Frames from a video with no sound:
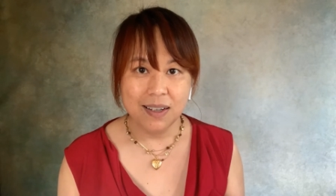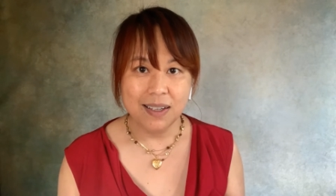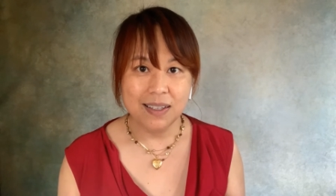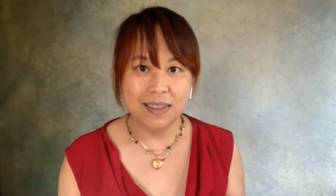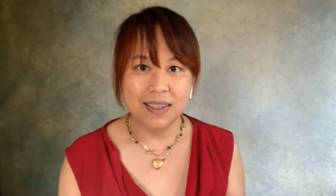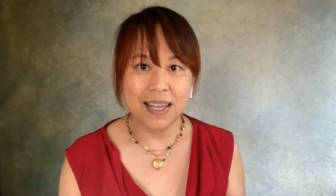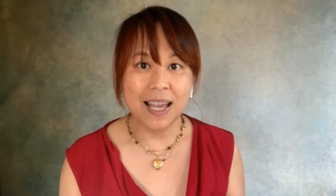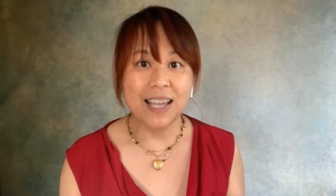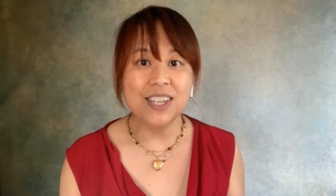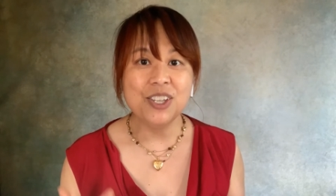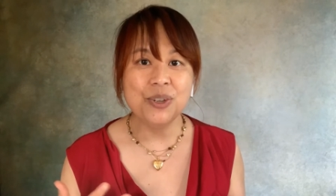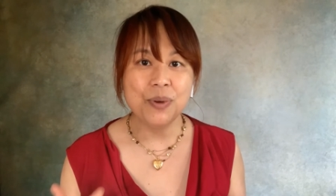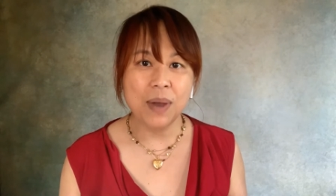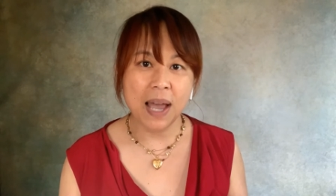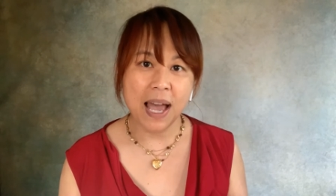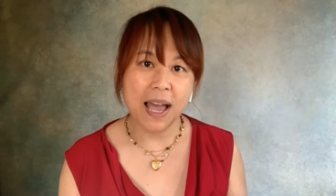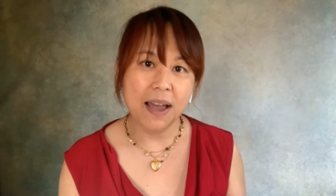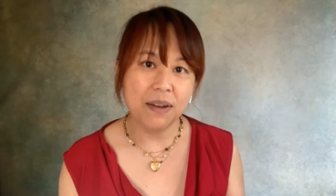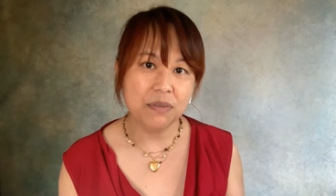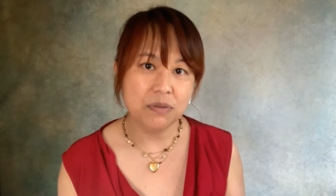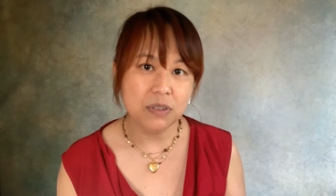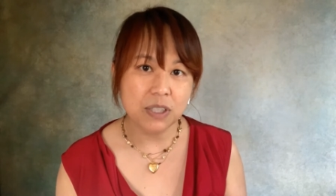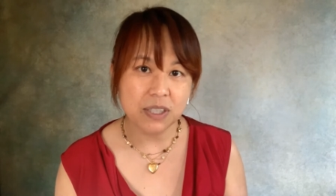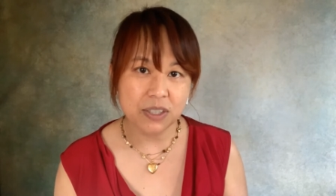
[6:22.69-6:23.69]
that you
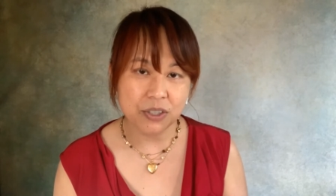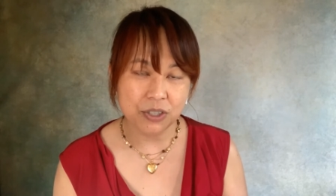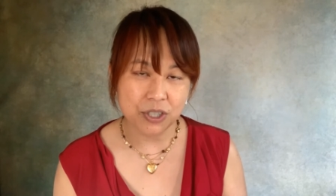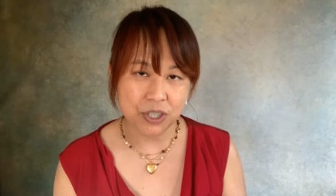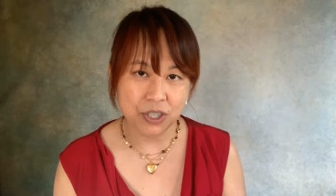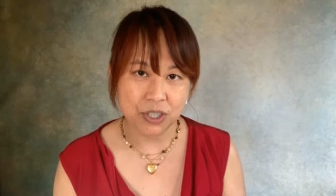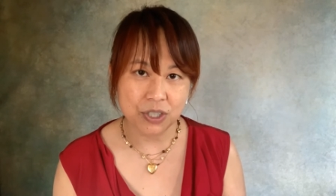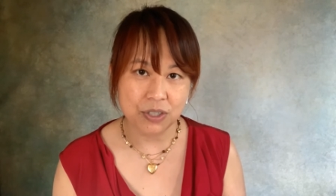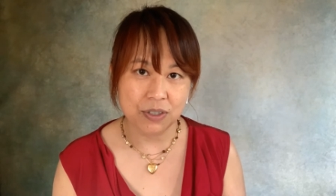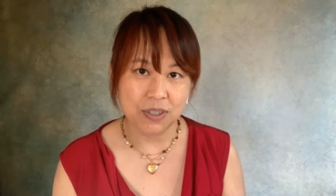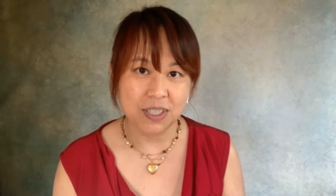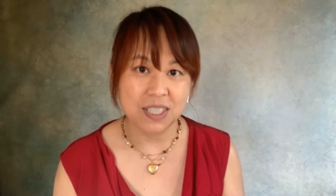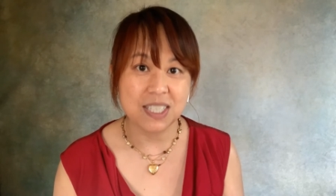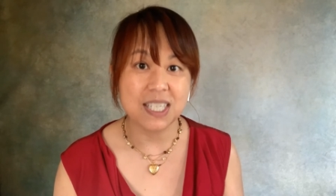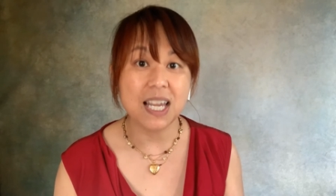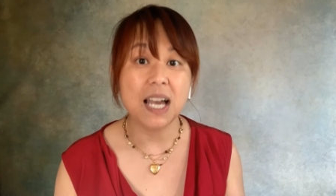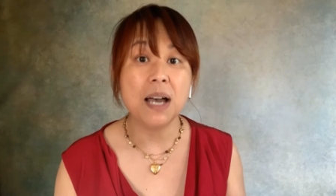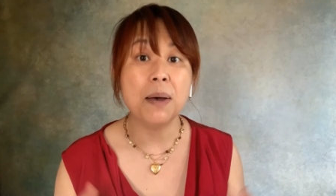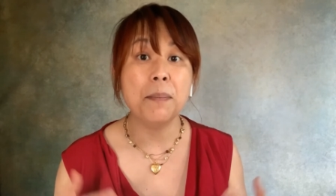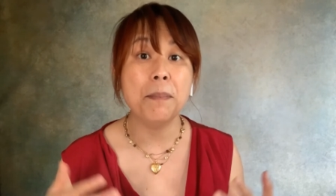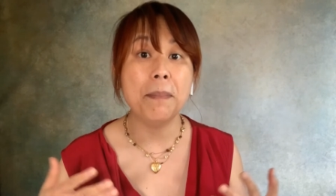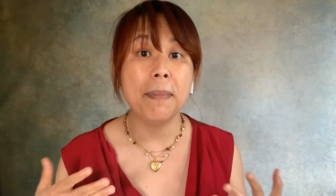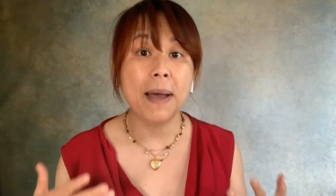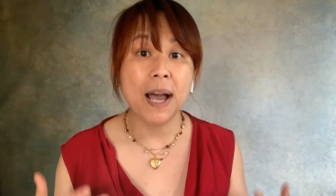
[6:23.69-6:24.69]
have with your students
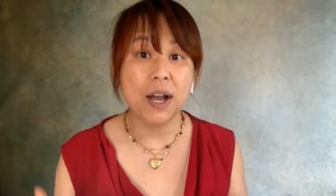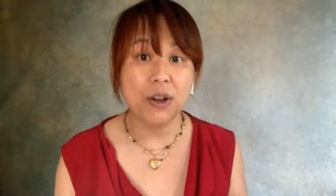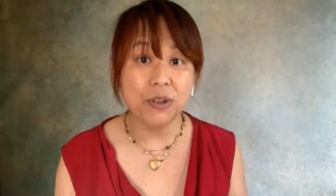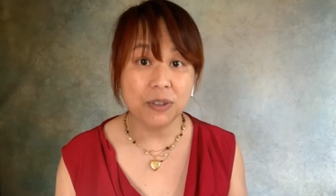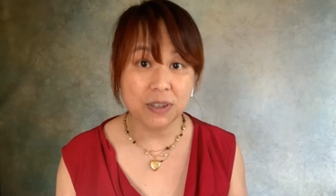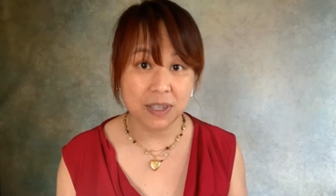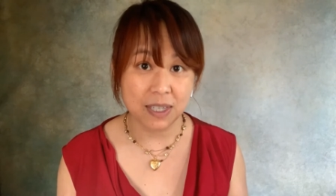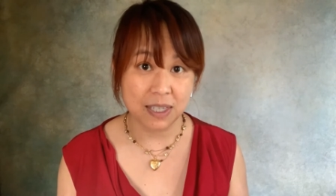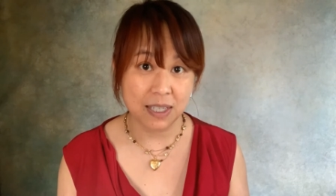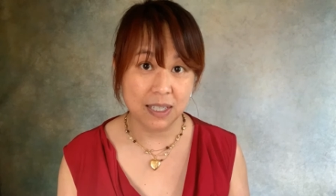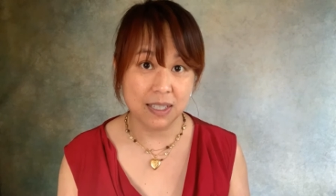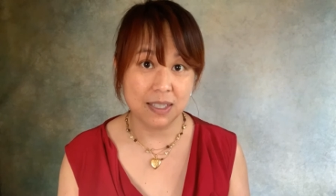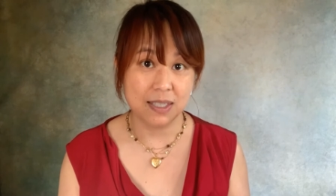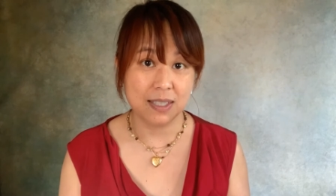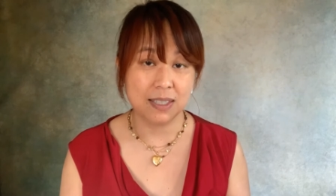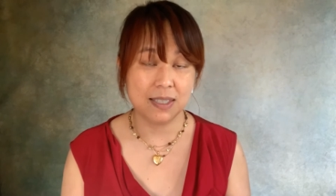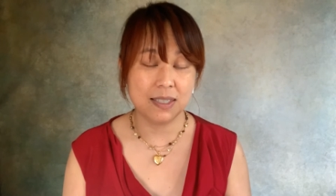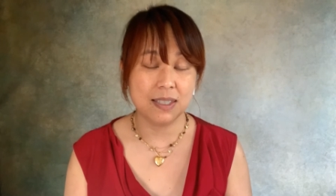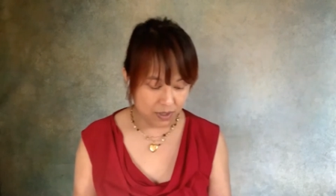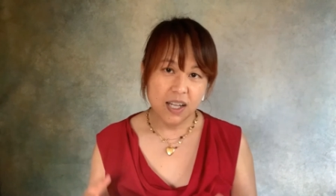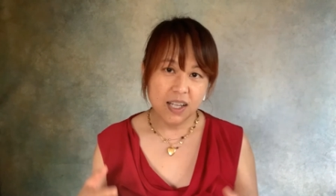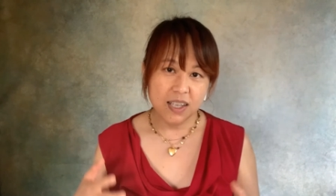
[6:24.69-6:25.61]
about this.